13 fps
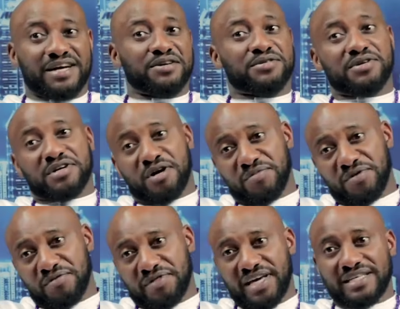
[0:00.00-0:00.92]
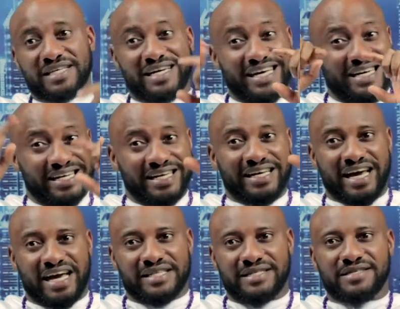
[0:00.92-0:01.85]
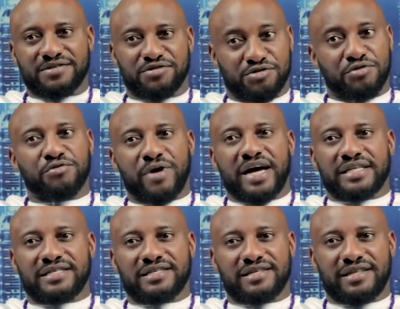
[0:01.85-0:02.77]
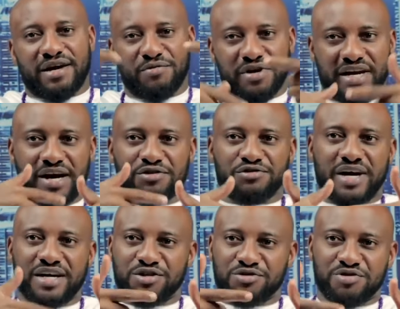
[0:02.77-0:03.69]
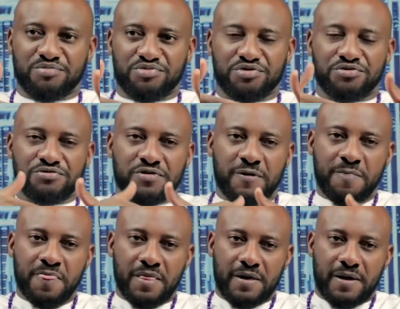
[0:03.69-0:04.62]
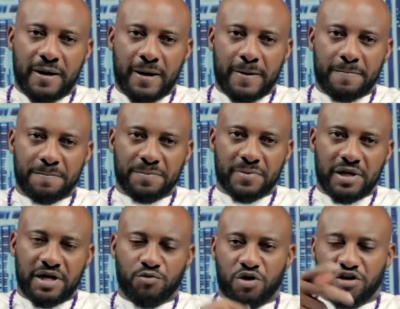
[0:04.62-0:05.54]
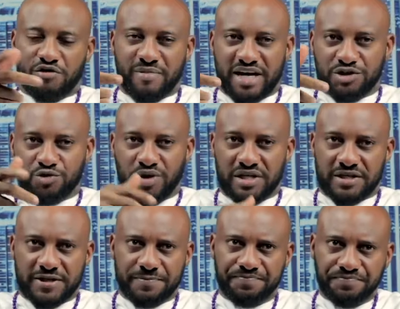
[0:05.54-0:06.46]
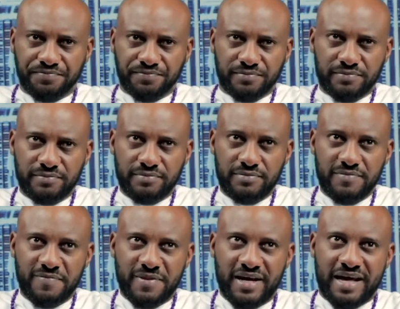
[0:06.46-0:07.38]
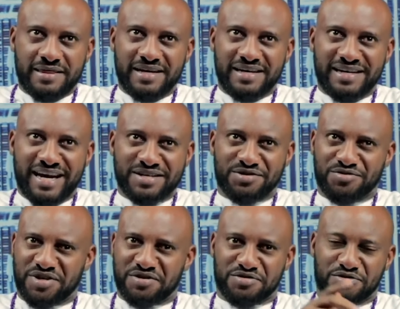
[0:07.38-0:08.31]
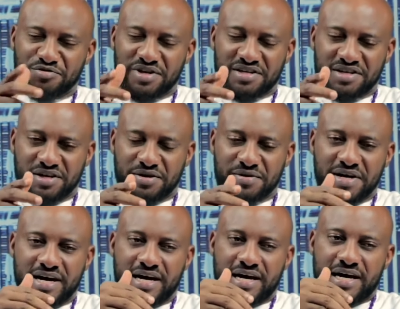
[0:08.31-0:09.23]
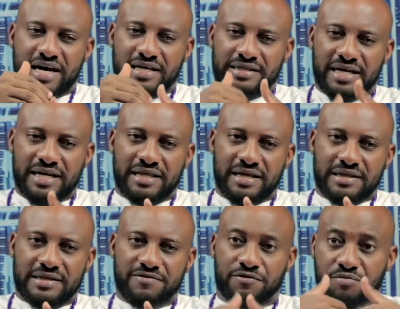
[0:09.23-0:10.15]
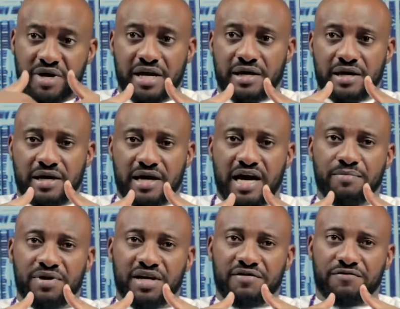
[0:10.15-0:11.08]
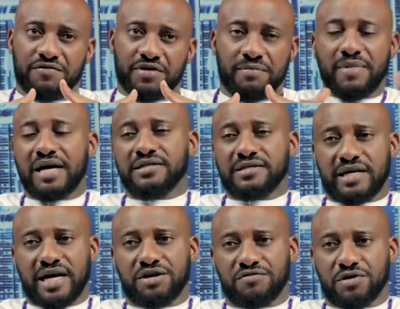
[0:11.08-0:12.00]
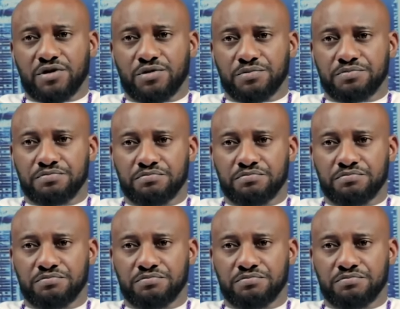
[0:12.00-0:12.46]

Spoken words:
There are also a couple of things that they didn't get so right that we're now trying to improve. In one of my tweets, I think last week or 2 weeks ago, I said that for me, I believe the man is the head of the home.